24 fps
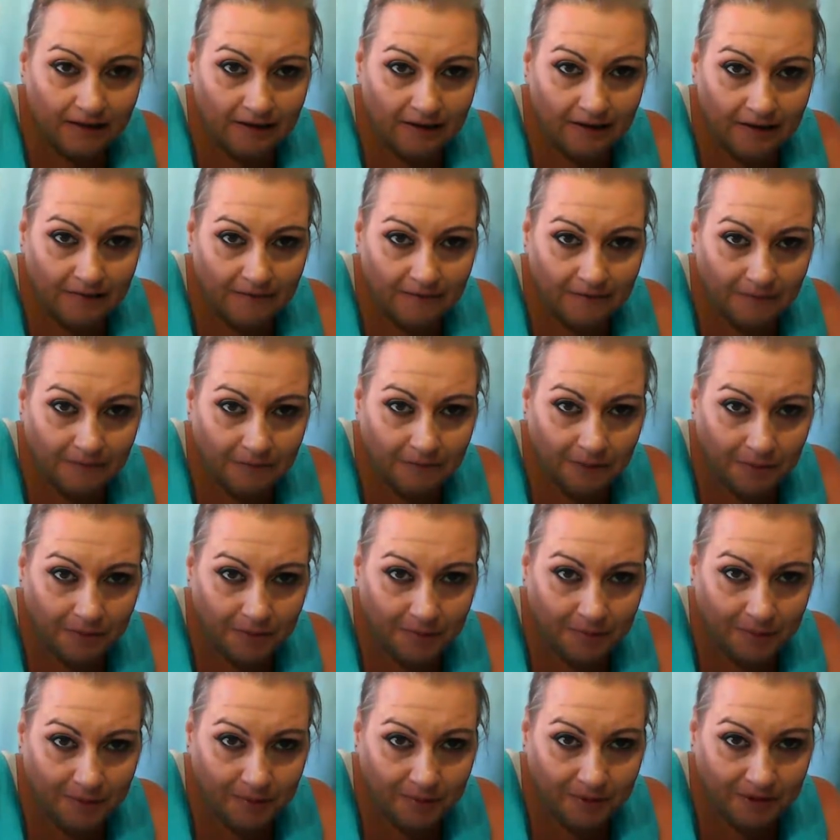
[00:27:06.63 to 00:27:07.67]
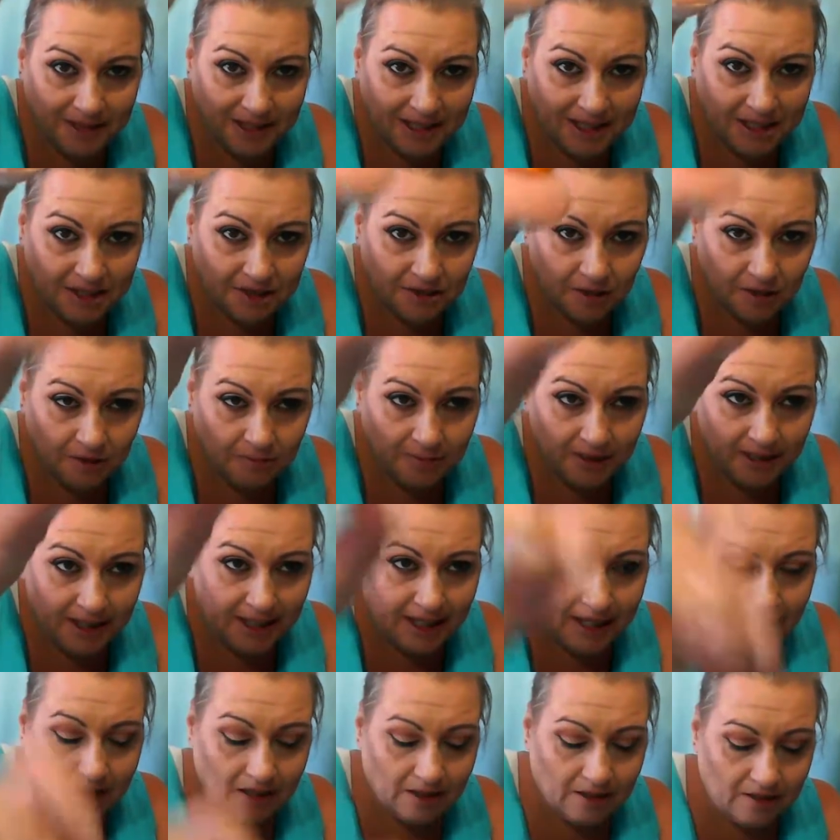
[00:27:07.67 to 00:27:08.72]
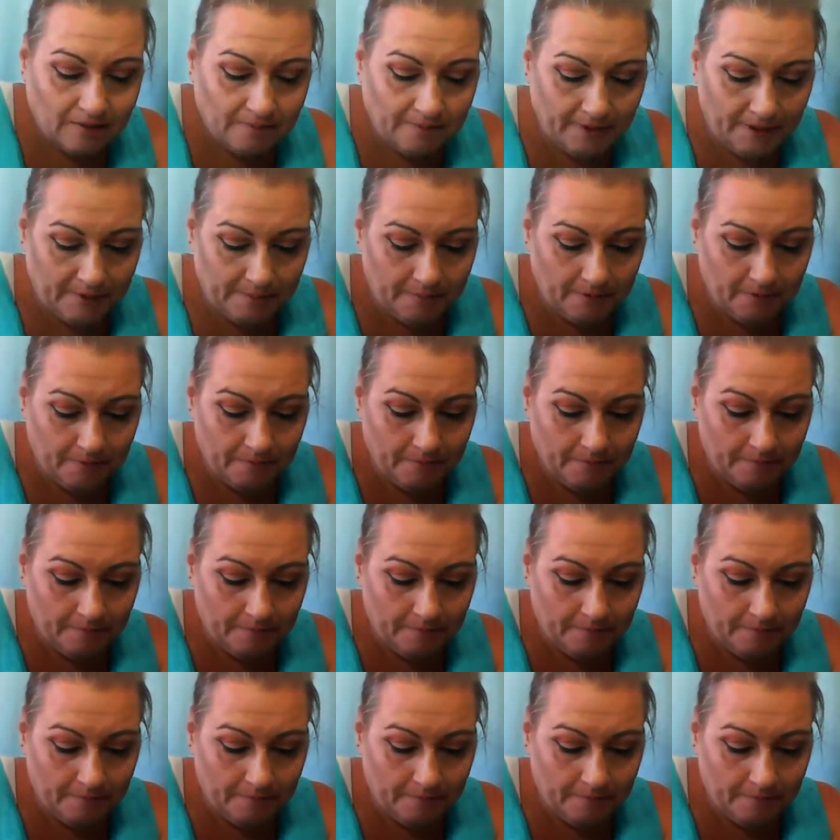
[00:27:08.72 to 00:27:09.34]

And remember, people, these are made out of paper.